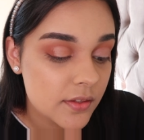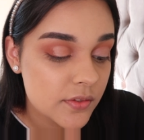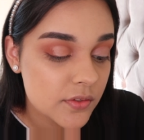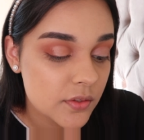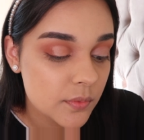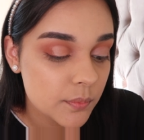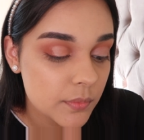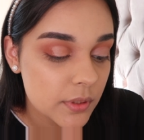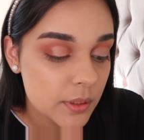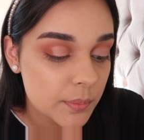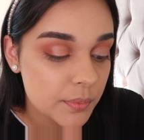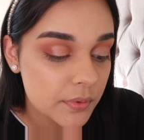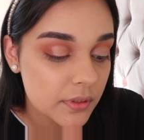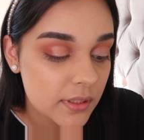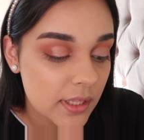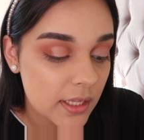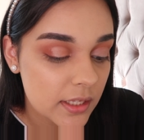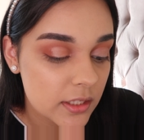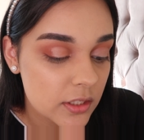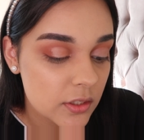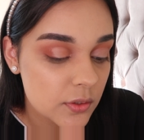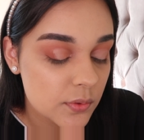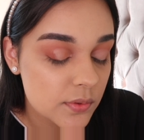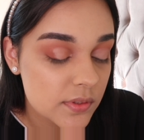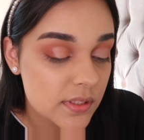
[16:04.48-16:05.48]
Some people
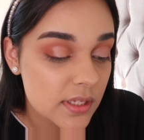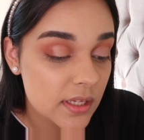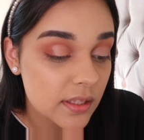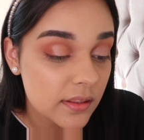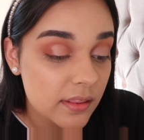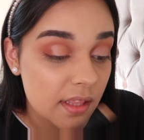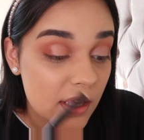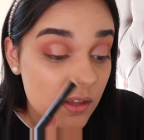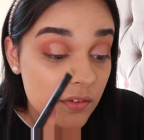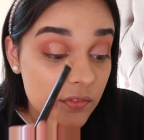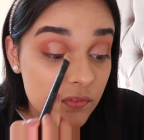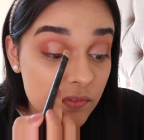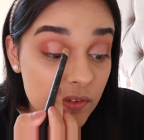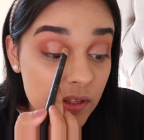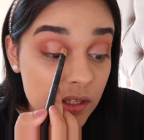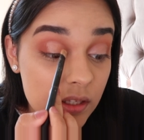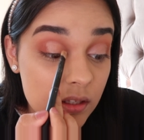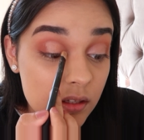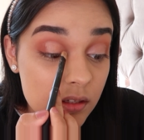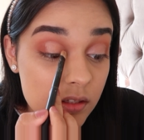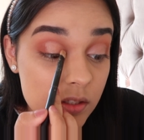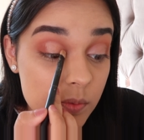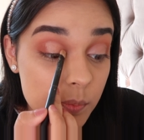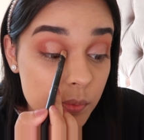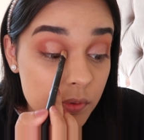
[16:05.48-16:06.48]
like using their
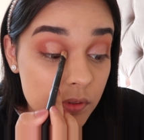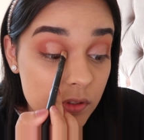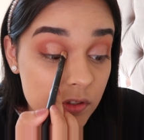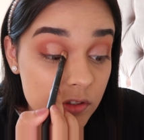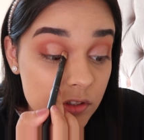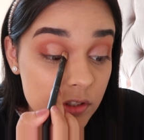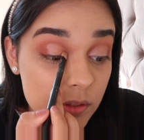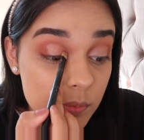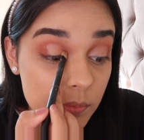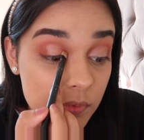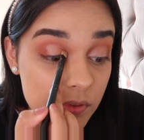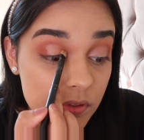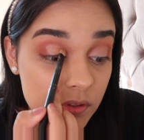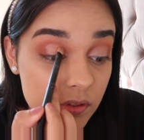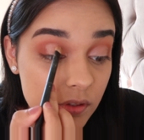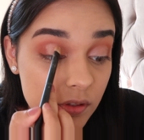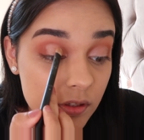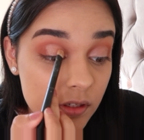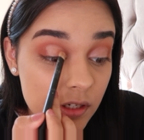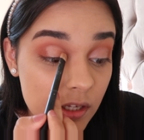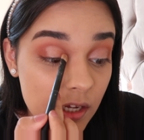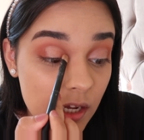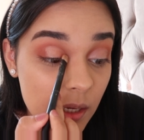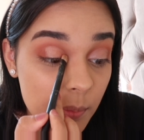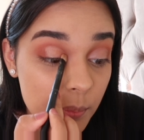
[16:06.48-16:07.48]
fingers to put the shimmers
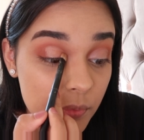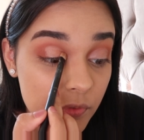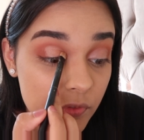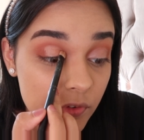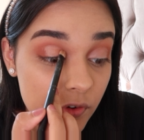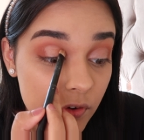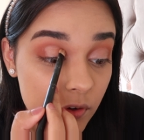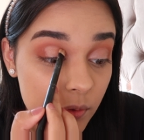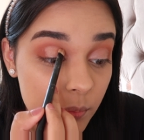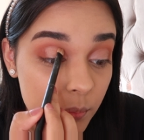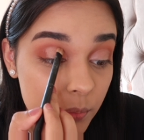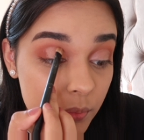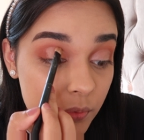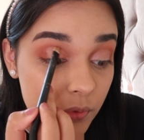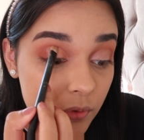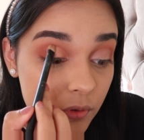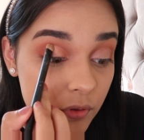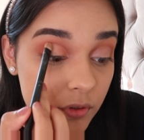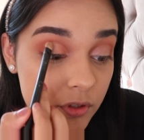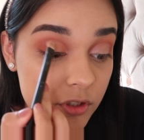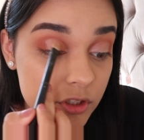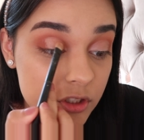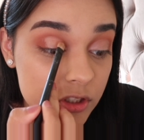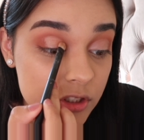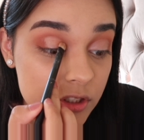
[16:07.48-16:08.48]
on. I prefer a
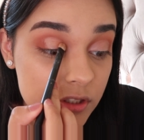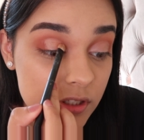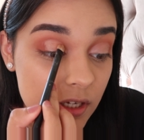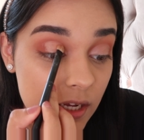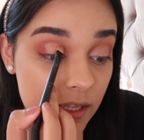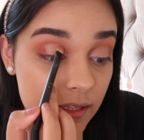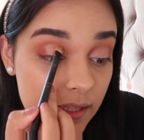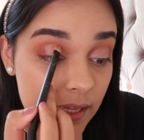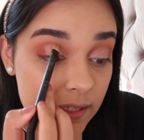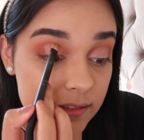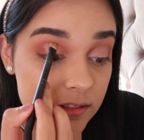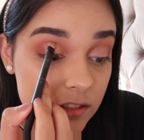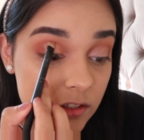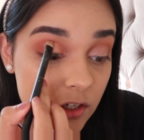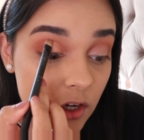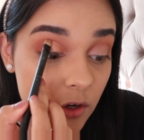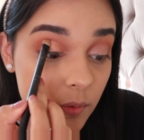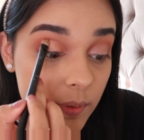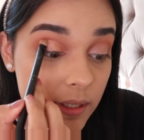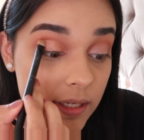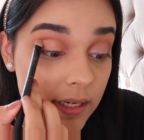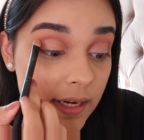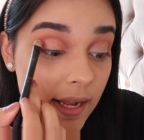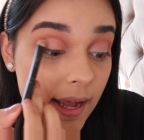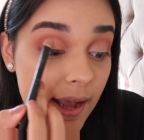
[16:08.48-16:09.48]
brush. I like to
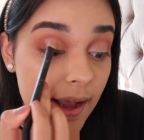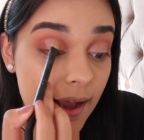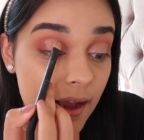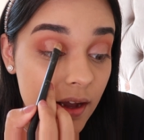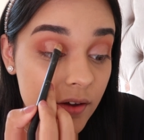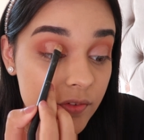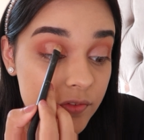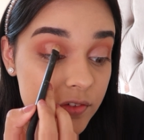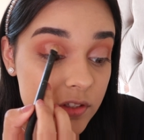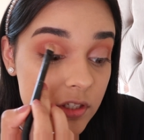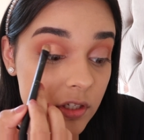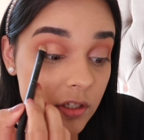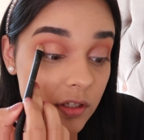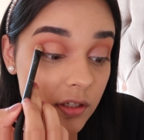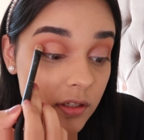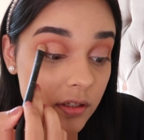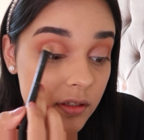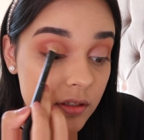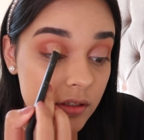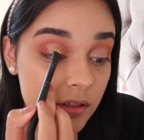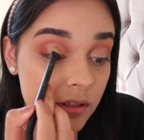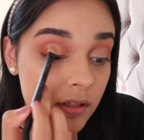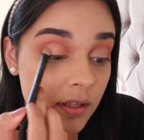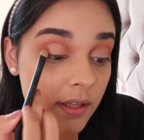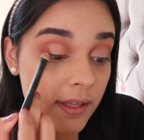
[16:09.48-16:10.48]
go in after,
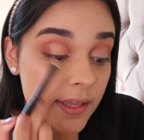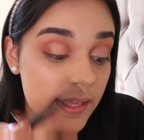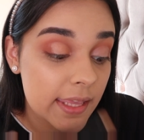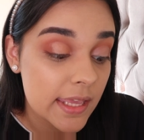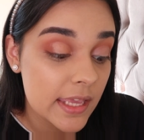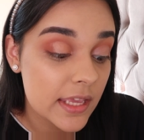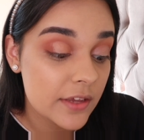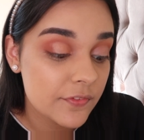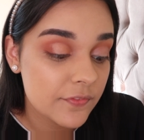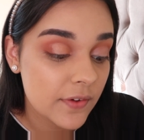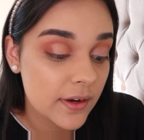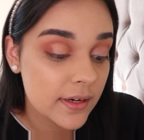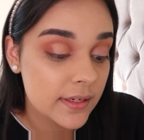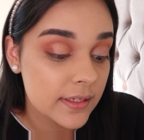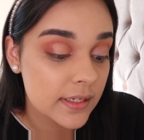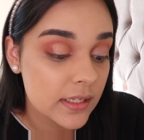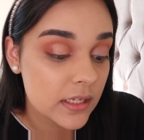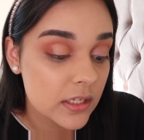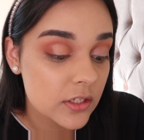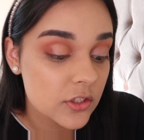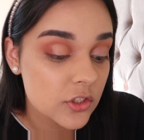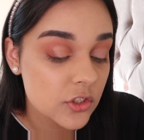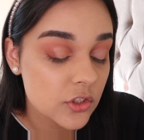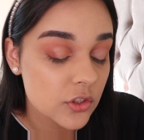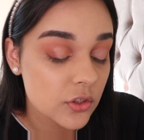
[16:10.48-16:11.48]
if I
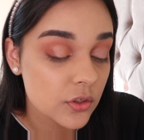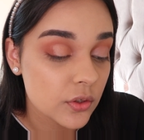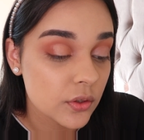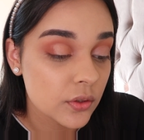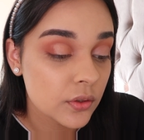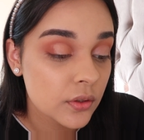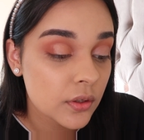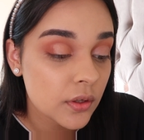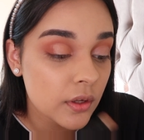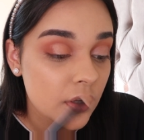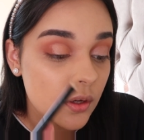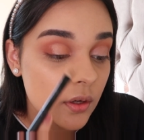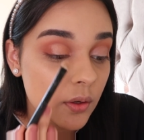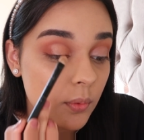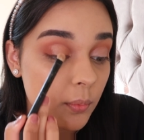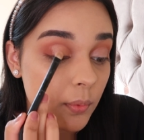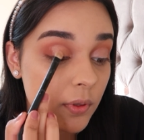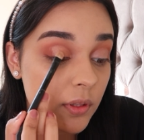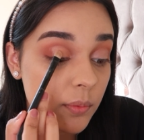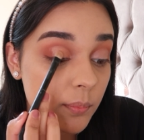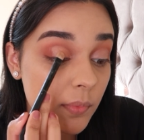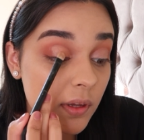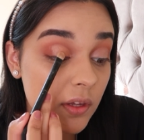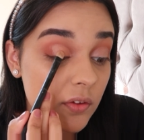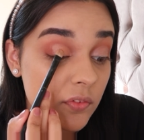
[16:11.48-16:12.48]
need to,
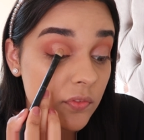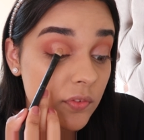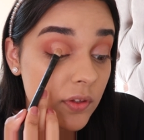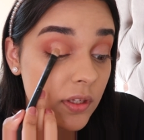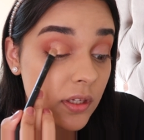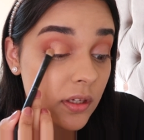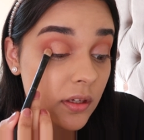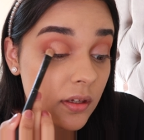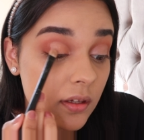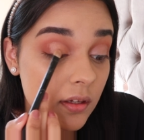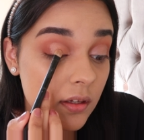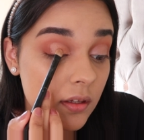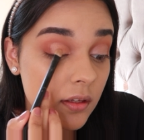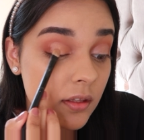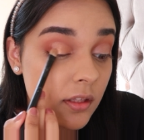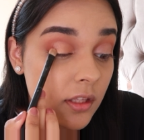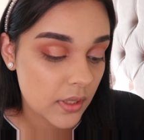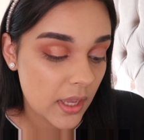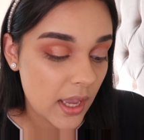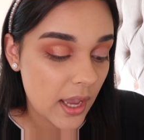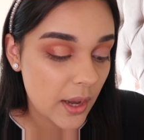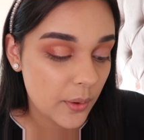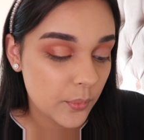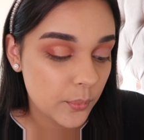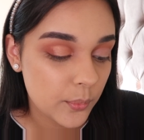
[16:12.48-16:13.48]
with my finger.
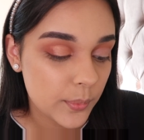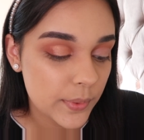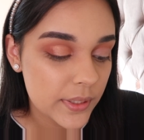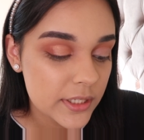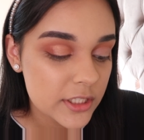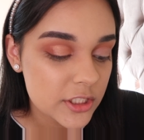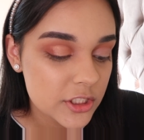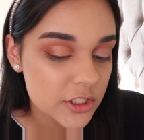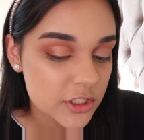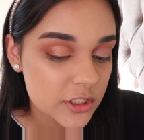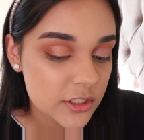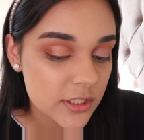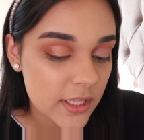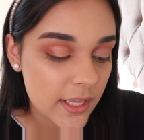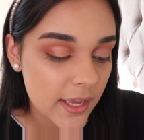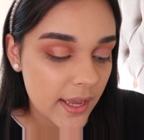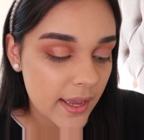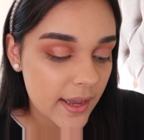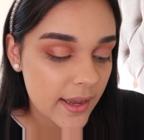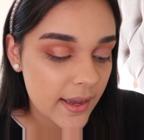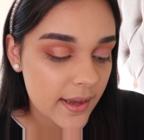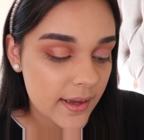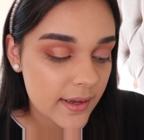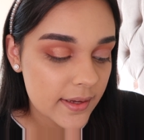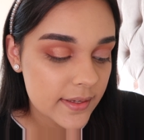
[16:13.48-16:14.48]
I wish they
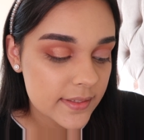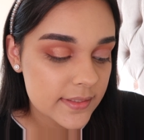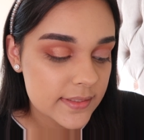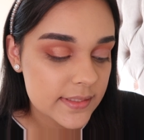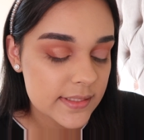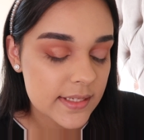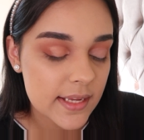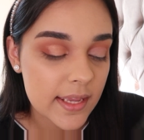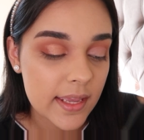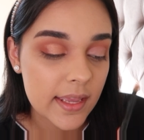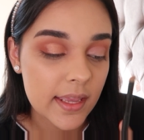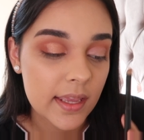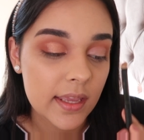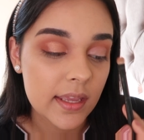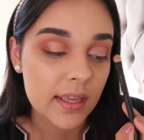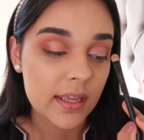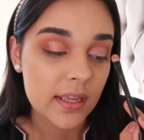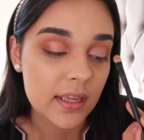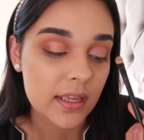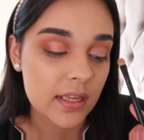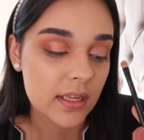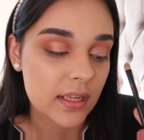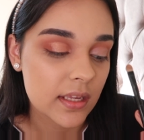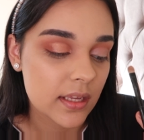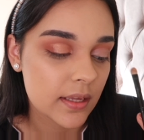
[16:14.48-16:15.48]
had
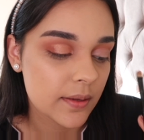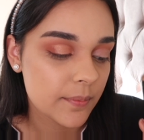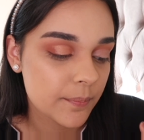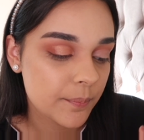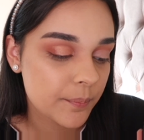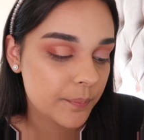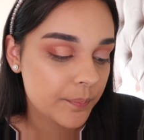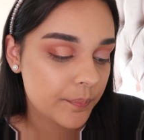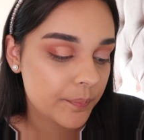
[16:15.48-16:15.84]
a